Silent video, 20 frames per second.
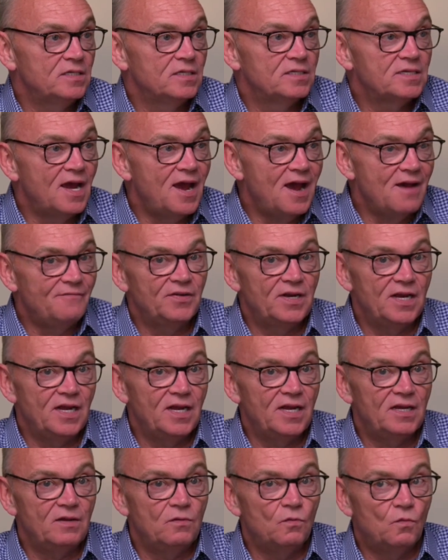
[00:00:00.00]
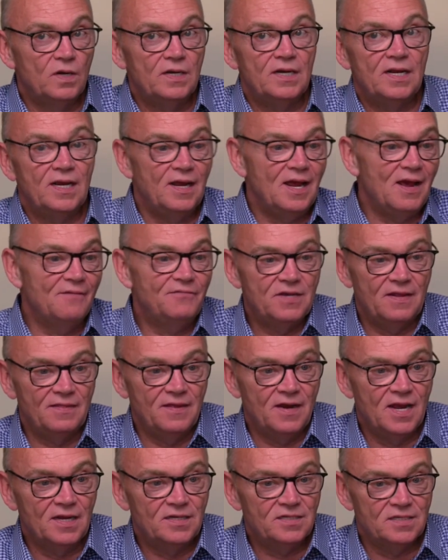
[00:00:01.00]
It's a half a day, one day, a half a day the
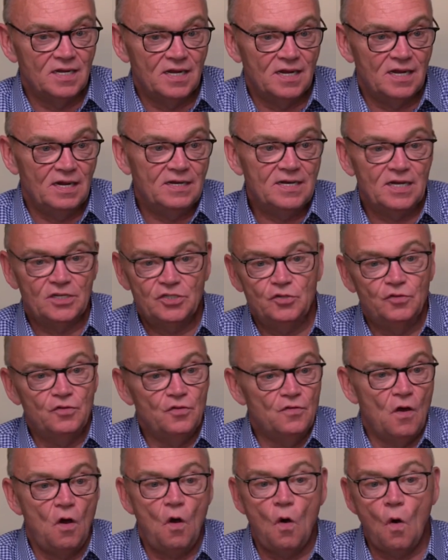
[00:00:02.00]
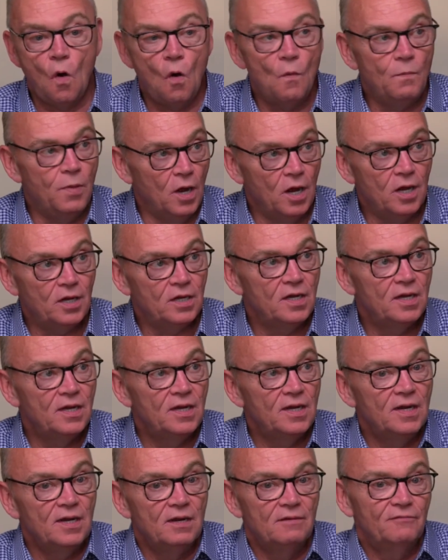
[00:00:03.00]
next day, and he takes you through the whole book
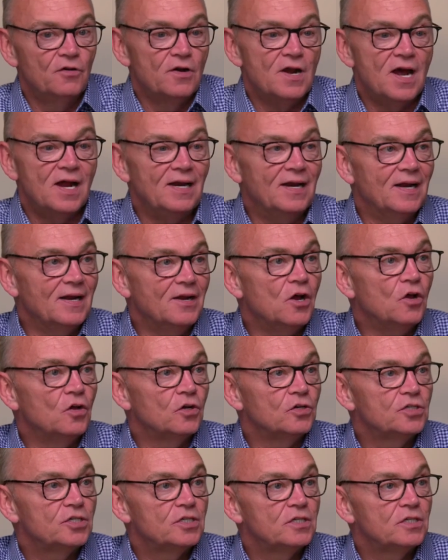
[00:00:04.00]
for $99.